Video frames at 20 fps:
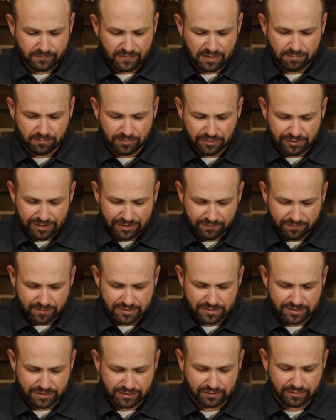
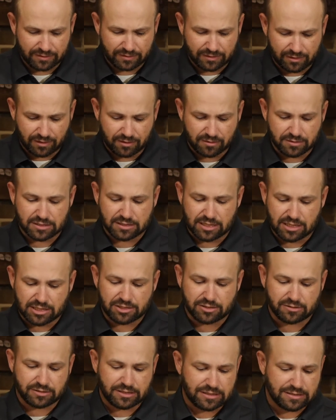Believers in closed
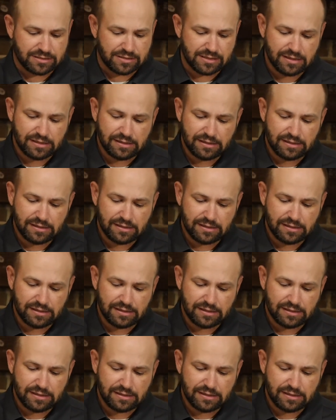countries,